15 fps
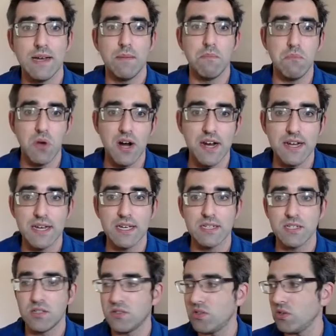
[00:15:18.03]

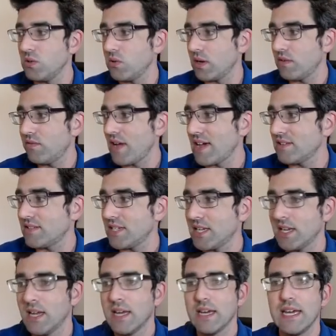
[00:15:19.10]
market to invest in.